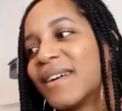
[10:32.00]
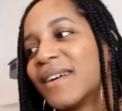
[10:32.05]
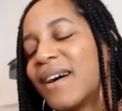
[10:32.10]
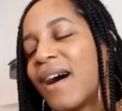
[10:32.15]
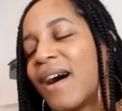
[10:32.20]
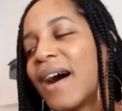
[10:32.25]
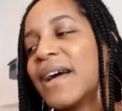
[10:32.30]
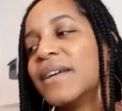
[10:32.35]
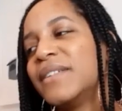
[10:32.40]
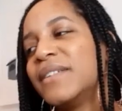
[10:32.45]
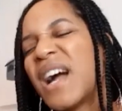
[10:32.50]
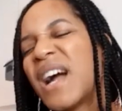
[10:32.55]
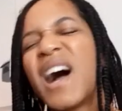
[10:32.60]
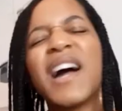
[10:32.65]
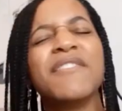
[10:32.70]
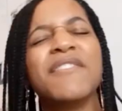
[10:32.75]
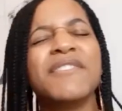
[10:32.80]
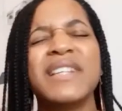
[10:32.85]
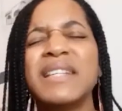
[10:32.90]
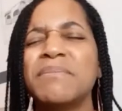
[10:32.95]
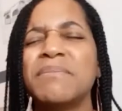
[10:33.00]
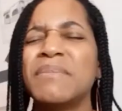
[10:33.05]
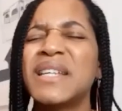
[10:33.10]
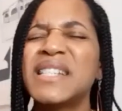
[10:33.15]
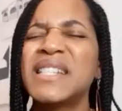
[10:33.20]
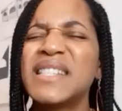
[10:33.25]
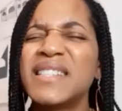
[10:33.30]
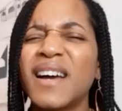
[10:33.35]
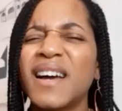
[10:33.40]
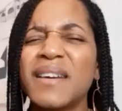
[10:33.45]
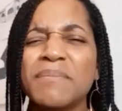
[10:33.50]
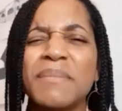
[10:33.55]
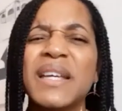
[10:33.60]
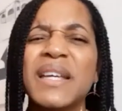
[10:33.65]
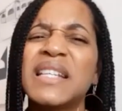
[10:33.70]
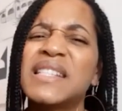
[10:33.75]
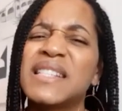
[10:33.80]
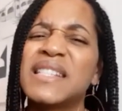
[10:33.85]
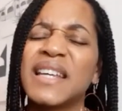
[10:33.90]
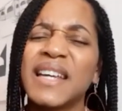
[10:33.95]
I really missed
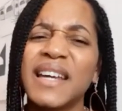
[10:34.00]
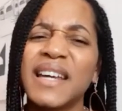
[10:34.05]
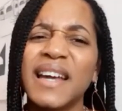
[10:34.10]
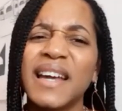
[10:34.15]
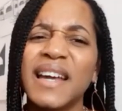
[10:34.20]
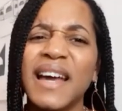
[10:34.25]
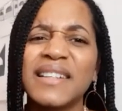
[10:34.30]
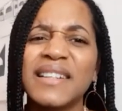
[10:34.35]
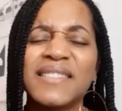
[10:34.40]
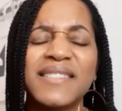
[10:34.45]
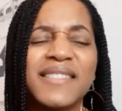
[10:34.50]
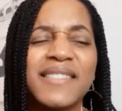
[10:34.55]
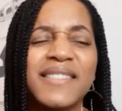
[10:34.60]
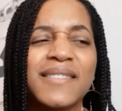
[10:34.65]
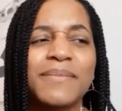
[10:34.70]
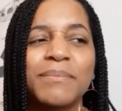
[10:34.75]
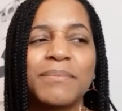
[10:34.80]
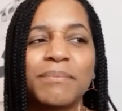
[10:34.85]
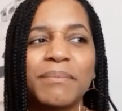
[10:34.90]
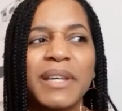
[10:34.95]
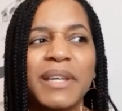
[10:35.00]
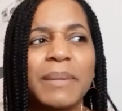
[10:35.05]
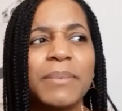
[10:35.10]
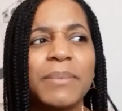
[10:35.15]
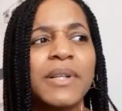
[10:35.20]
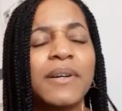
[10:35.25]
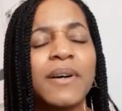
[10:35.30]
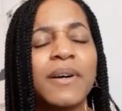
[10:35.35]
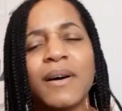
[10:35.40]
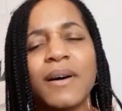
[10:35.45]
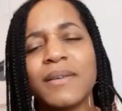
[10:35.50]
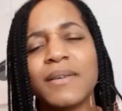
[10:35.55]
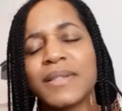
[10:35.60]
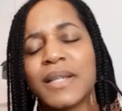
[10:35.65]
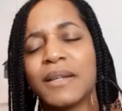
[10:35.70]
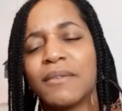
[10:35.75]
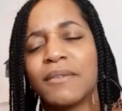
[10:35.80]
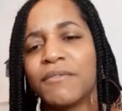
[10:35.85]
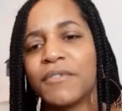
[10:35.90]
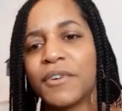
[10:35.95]
it, and people are
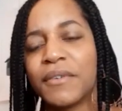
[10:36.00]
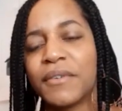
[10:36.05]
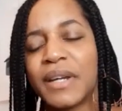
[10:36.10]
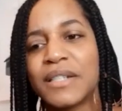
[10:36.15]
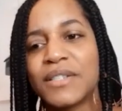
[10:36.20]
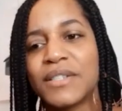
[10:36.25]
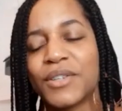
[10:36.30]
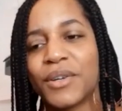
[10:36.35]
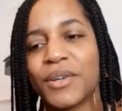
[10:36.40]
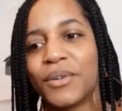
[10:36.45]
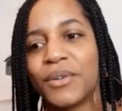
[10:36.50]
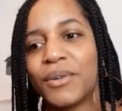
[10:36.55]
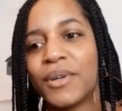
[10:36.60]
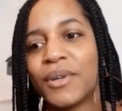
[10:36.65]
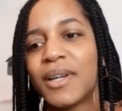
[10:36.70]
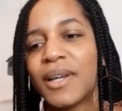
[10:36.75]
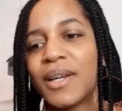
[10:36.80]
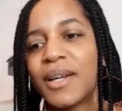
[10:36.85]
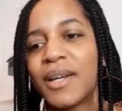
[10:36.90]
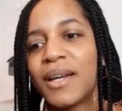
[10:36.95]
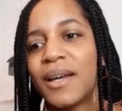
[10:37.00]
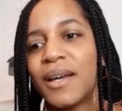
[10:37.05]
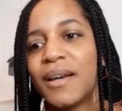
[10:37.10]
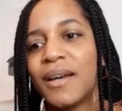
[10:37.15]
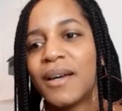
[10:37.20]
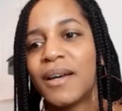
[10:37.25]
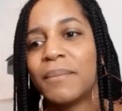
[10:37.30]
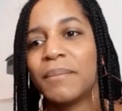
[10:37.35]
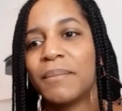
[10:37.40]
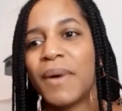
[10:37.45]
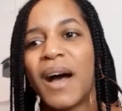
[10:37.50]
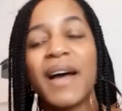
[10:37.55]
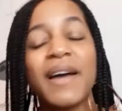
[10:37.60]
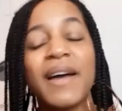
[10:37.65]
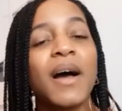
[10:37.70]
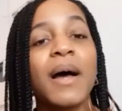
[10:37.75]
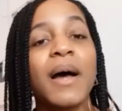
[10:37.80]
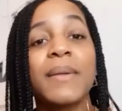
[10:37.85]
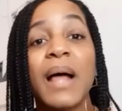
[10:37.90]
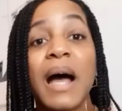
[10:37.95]
asking for it. So
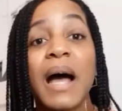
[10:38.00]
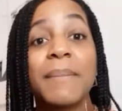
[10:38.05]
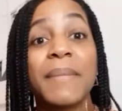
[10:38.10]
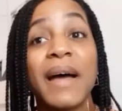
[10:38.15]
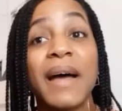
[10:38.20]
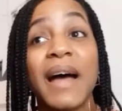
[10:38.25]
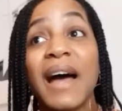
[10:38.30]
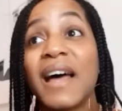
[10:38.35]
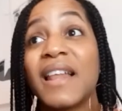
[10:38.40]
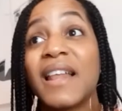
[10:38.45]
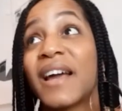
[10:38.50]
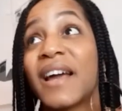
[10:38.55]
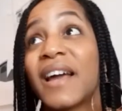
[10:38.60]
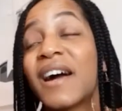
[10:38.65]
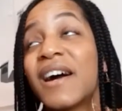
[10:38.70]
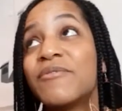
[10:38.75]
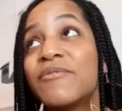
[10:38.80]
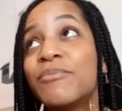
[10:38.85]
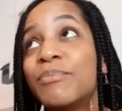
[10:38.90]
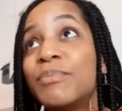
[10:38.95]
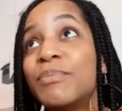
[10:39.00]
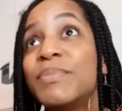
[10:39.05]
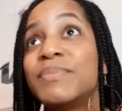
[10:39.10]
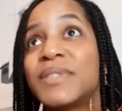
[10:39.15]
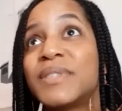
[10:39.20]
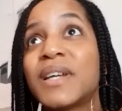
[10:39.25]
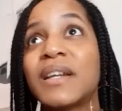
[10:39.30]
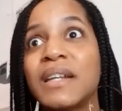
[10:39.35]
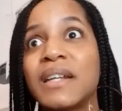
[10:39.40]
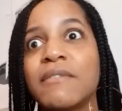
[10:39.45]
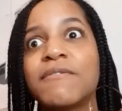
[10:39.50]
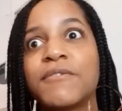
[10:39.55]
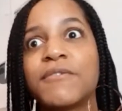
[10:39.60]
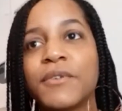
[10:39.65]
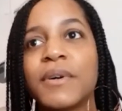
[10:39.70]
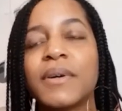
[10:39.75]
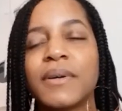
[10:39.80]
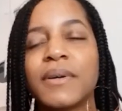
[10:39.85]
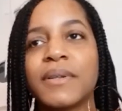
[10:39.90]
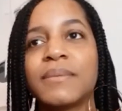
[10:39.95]
I'm like, I've done it
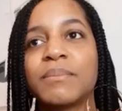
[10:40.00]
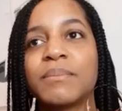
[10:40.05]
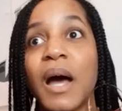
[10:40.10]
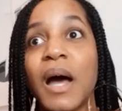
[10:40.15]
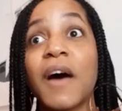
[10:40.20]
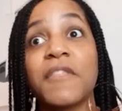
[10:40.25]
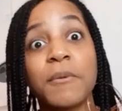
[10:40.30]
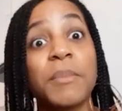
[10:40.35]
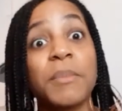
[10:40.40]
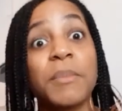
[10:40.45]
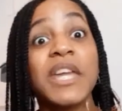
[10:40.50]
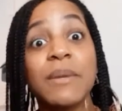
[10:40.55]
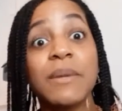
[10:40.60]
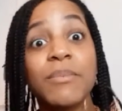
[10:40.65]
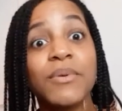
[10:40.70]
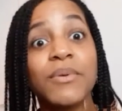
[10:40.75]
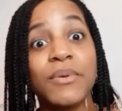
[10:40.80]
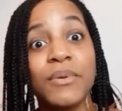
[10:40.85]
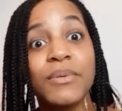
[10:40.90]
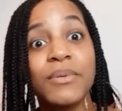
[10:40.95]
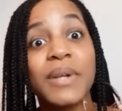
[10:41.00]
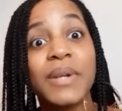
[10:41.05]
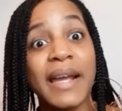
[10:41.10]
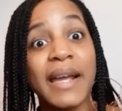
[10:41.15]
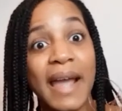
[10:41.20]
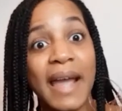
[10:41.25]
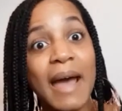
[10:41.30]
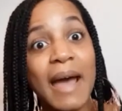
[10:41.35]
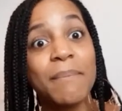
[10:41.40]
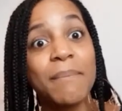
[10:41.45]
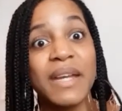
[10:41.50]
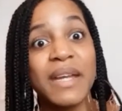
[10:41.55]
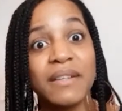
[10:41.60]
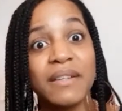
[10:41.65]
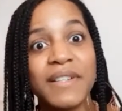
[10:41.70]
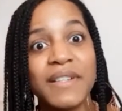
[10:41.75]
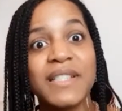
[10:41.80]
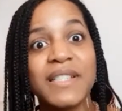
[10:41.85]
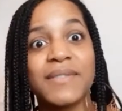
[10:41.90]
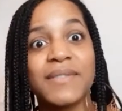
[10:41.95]
for other people, like Handmade
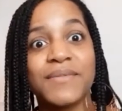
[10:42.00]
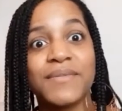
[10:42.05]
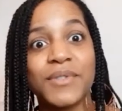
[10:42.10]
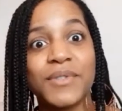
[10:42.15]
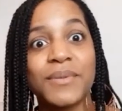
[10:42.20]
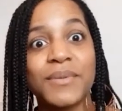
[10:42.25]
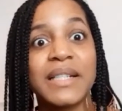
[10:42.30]
Festival.